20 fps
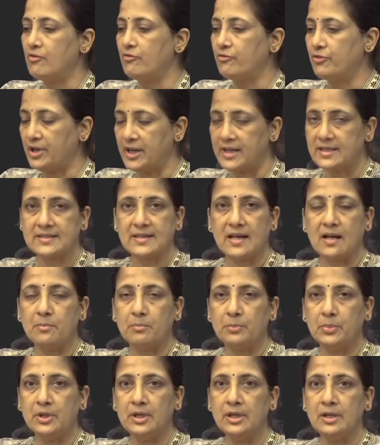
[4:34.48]
For
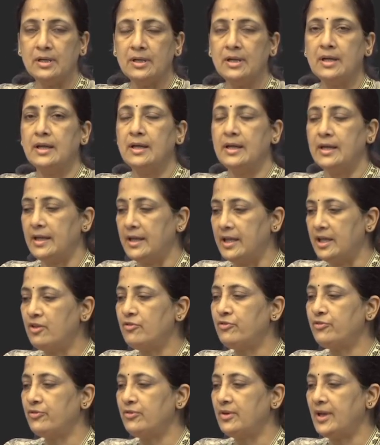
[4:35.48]
example,
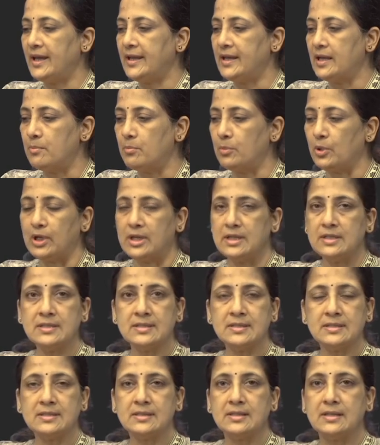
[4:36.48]
if an
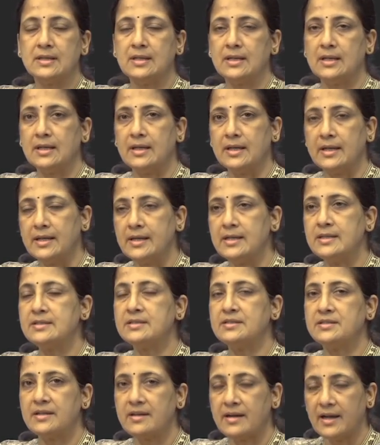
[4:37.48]
embolus
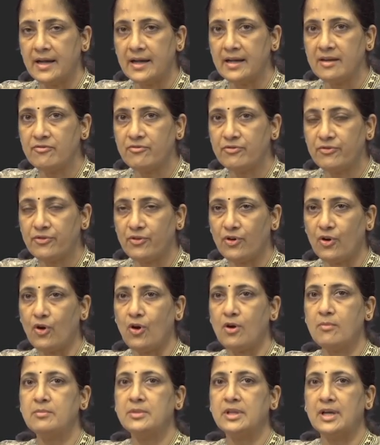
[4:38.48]
is derived
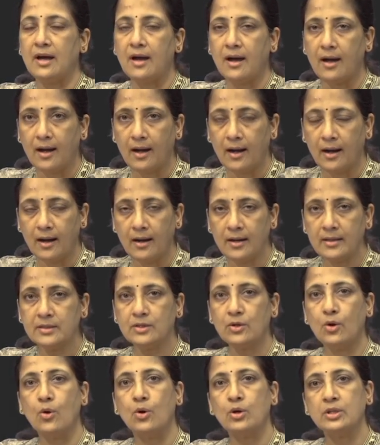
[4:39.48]
from the heart
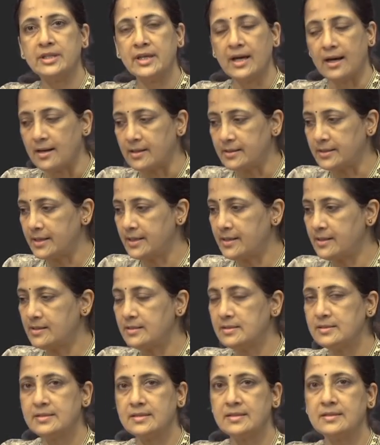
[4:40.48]
or the
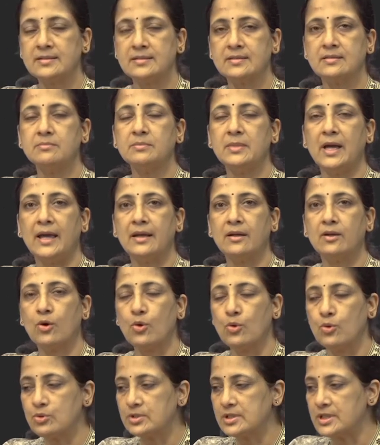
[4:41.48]
arterial system and
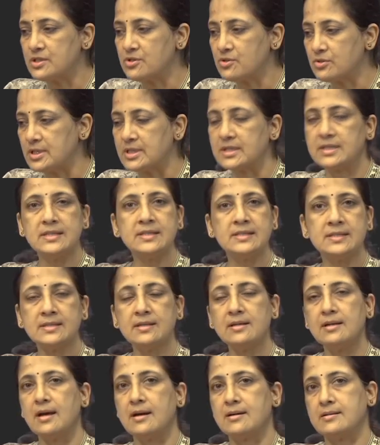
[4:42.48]
goes into the
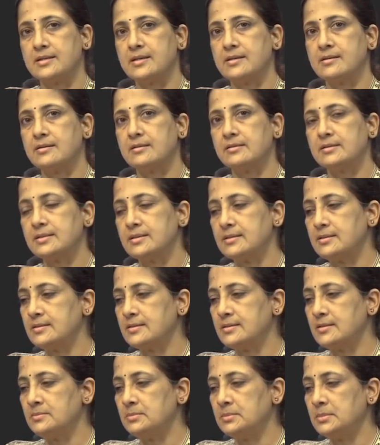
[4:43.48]
distal arterial
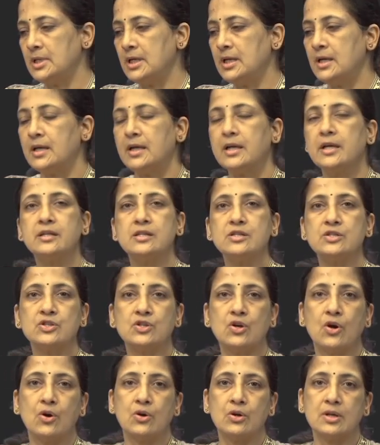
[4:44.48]
system, it is
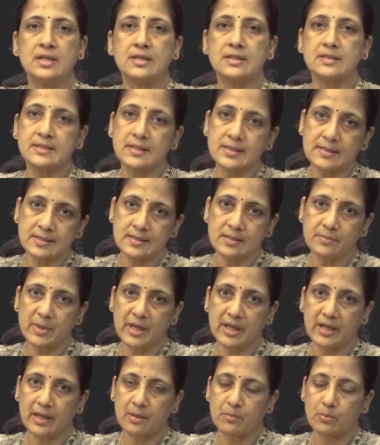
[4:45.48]
called a
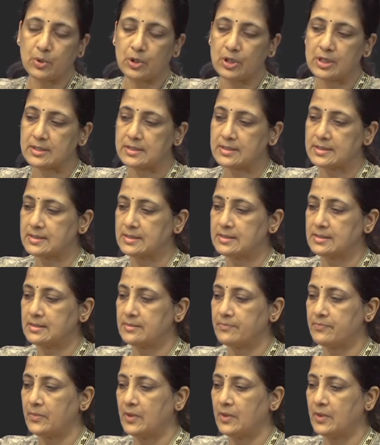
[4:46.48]
systemic embolus.